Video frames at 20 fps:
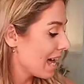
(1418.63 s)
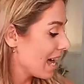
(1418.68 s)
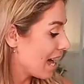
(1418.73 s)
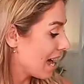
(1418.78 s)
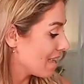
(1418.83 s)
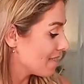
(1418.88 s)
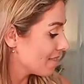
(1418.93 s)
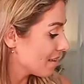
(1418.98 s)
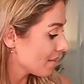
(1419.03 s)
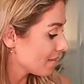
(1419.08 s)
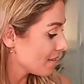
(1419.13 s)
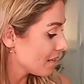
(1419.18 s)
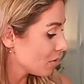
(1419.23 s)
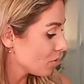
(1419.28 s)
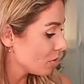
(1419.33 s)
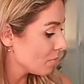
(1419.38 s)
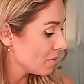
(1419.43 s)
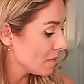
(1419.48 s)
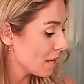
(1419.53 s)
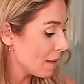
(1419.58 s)
I thought that it
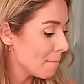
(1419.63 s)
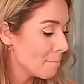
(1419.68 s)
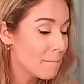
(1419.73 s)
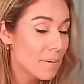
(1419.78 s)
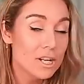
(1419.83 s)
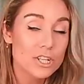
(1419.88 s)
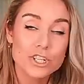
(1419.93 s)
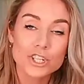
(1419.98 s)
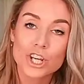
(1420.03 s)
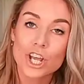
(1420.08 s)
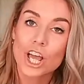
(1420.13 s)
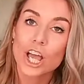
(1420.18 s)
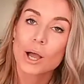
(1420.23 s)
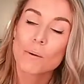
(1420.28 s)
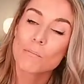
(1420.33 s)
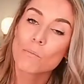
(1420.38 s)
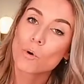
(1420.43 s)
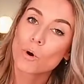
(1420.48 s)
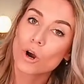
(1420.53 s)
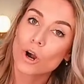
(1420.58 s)
would be a much
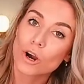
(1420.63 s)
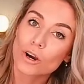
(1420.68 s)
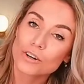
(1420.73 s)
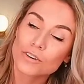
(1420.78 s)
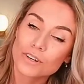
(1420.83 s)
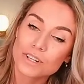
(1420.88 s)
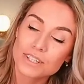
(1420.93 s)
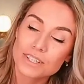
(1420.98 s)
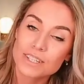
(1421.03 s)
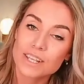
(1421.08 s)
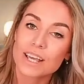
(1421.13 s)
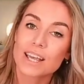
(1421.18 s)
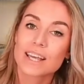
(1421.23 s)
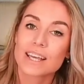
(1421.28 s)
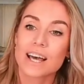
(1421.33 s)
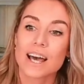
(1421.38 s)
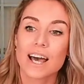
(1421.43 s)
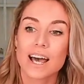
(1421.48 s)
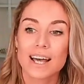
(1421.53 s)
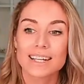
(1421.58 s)
more arduous
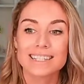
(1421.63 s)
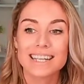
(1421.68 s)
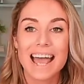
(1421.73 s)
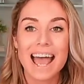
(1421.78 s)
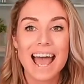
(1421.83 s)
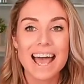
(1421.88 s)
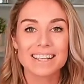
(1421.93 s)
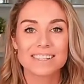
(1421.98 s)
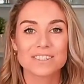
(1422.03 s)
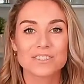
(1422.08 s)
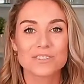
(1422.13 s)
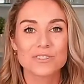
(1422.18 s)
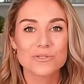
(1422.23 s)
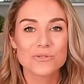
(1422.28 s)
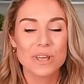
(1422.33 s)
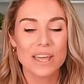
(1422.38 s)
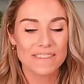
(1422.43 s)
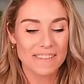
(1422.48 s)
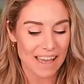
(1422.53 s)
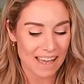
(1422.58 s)
uh, task to
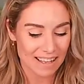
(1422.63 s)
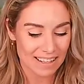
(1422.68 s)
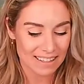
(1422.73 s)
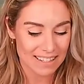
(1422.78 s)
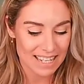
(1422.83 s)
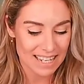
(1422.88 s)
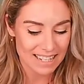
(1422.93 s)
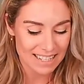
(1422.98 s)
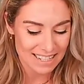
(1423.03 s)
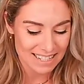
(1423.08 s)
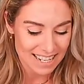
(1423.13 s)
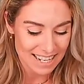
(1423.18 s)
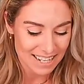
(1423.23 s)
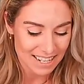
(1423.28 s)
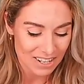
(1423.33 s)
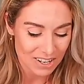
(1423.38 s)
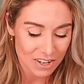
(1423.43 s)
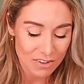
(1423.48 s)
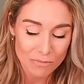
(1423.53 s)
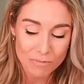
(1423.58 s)
get that cleaned and
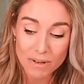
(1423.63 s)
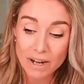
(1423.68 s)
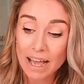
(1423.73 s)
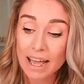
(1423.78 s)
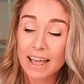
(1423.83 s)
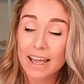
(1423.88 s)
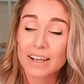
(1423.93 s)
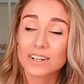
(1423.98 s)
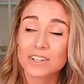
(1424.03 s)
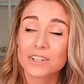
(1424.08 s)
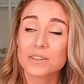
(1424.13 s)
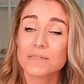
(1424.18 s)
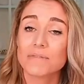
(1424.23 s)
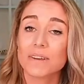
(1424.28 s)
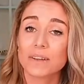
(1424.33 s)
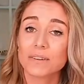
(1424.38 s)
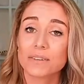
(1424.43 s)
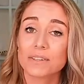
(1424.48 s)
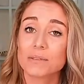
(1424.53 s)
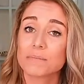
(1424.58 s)
taken off, but I actually
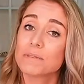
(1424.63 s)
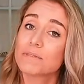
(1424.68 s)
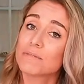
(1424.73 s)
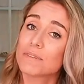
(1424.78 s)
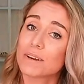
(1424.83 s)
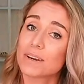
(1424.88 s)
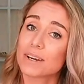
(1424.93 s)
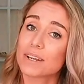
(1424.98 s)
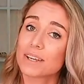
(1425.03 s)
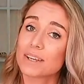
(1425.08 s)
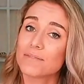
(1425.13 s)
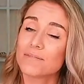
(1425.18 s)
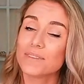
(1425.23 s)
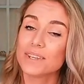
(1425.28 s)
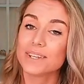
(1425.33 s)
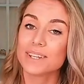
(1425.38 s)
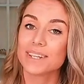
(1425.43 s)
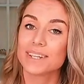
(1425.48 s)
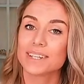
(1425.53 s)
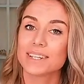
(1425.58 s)
found it to be very
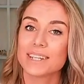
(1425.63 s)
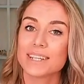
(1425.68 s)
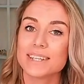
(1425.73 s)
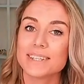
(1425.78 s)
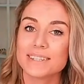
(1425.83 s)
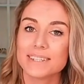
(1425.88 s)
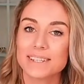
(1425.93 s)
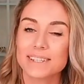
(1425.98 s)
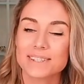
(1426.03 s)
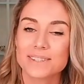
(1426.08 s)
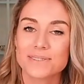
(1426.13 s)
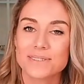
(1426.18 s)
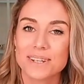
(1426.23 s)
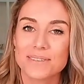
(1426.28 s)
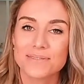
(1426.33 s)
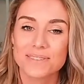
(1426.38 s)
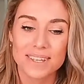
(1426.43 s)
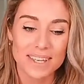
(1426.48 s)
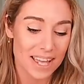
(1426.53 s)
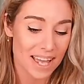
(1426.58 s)
convenient and easy. So
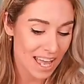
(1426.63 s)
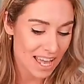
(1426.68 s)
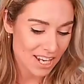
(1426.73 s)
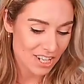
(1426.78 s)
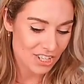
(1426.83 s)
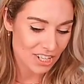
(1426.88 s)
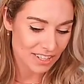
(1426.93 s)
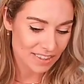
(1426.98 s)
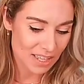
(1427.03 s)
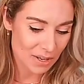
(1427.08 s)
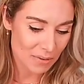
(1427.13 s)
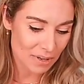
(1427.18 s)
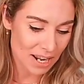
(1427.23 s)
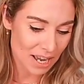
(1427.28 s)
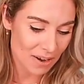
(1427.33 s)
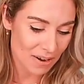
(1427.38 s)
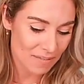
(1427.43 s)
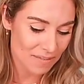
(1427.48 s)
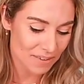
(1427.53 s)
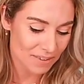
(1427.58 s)
definitely check that one
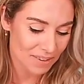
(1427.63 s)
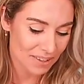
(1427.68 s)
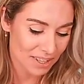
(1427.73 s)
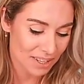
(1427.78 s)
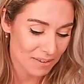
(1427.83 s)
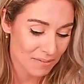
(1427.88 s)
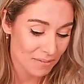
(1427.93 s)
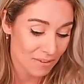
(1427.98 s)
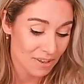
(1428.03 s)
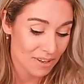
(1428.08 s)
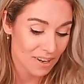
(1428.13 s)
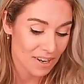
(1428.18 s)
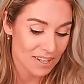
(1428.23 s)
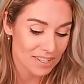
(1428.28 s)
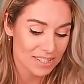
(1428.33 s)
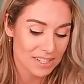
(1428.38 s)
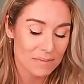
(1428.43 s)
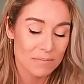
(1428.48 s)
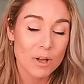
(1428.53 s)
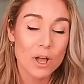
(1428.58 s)
out if you're looking for an
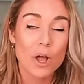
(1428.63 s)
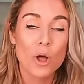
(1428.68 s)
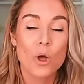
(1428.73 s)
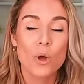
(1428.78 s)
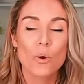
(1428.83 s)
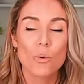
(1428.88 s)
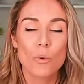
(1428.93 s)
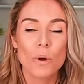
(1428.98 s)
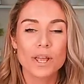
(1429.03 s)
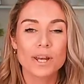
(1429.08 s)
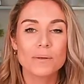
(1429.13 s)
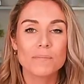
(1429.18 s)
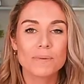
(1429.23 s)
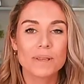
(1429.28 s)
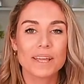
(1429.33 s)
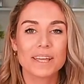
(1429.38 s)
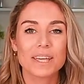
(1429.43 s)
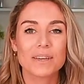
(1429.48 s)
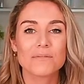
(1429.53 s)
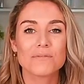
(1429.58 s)
awesome weighted
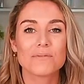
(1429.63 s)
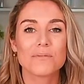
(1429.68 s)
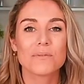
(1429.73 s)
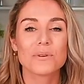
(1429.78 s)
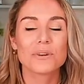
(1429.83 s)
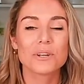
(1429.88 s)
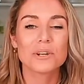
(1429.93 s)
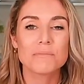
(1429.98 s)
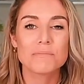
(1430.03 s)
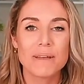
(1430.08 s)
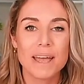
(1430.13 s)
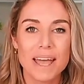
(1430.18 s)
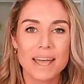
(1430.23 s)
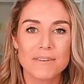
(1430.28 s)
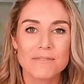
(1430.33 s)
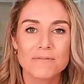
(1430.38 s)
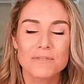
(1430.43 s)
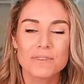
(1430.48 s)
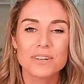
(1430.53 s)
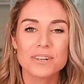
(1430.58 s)
blanket for your
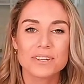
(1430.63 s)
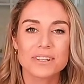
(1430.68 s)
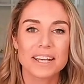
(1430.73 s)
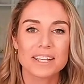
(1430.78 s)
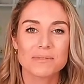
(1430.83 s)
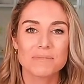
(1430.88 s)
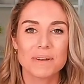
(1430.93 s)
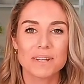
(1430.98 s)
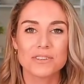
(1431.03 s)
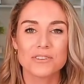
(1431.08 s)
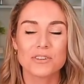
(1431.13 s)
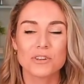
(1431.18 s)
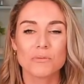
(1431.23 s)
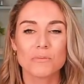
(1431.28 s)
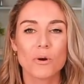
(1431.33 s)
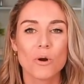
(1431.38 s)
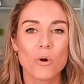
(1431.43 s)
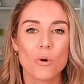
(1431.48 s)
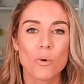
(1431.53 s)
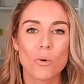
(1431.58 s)
bed, for your guest
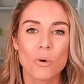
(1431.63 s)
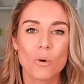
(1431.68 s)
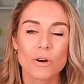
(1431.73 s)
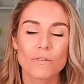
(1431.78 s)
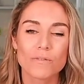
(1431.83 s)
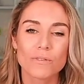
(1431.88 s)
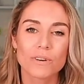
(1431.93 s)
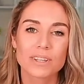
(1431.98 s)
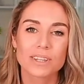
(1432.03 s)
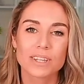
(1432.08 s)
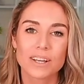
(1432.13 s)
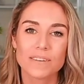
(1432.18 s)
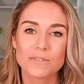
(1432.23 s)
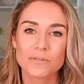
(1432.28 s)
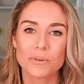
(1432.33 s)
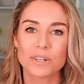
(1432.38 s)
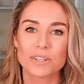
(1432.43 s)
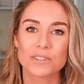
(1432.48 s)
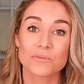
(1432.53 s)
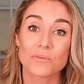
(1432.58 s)
bedroom, or for a loved
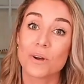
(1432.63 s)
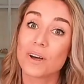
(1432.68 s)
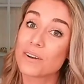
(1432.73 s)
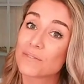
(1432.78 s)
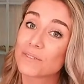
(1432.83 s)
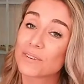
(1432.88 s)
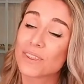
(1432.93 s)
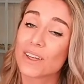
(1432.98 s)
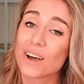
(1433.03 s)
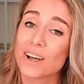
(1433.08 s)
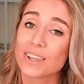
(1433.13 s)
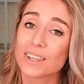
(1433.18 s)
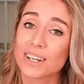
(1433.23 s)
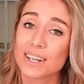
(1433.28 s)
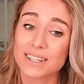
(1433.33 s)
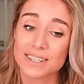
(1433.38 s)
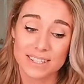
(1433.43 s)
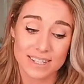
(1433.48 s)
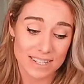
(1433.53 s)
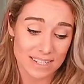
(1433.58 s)
one as well for the
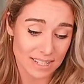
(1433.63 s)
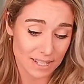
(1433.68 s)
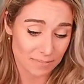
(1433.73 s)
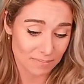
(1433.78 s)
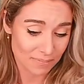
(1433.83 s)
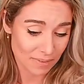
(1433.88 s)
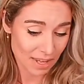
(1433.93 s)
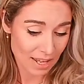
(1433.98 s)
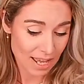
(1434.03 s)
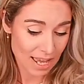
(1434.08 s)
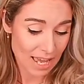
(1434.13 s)
holiday season.